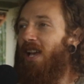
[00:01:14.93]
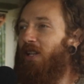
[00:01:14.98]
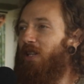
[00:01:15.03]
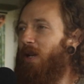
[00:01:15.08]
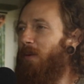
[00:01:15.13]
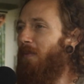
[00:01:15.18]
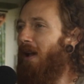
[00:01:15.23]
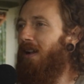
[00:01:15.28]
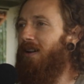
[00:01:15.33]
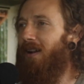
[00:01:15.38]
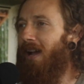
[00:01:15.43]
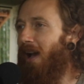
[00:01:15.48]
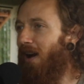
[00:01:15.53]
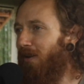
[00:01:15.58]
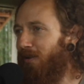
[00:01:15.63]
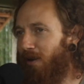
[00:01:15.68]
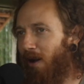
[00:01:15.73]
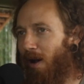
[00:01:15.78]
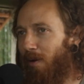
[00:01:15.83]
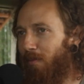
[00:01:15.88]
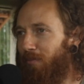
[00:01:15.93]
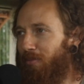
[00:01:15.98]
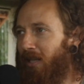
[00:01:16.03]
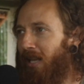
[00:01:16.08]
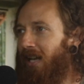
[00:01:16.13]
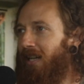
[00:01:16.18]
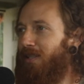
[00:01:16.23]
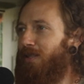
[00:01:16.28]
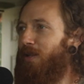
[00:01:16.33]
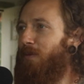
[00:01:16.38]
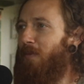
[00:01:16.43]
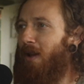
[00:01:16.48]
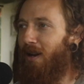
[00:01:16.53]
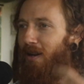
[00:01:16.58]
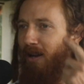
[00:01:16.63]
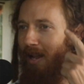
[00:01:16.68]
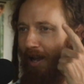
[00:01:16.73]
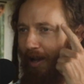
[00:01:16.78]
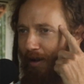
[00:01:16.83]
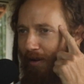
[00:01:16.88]
no matter how complex, no
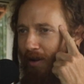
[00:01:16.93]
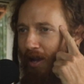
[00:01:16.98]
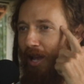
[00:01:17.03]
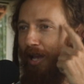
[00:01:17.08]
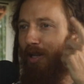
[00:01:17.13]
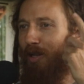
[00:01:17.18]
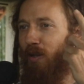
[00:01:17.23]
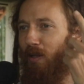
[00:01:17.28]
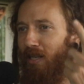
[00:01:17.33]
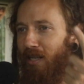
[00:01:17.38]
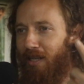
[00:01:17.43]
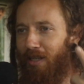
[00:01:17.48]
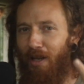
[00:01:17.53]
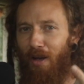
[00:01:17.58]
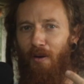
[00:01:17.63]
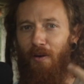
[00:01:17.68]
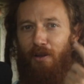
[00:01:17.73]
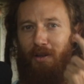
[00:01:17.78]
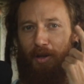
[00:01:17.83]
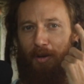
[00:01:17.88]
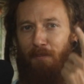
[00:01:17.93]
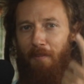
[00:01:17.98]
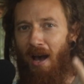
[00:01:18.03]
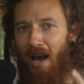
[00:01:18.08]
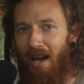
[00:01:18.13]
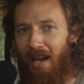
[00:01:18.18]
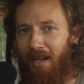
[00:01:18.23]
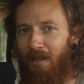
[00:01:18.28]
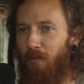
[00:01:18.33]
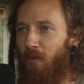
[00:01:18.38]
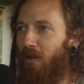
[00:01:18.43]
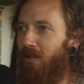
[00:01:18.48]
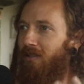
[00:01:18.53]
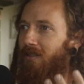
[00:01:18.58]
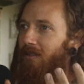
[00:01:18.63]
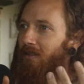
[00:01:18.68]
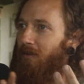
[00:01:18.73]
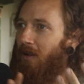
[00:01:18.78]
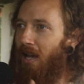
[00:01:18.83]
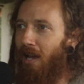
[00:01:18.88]
matter how your ego and your mind wants
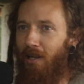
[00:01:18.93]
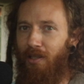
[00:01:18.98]
to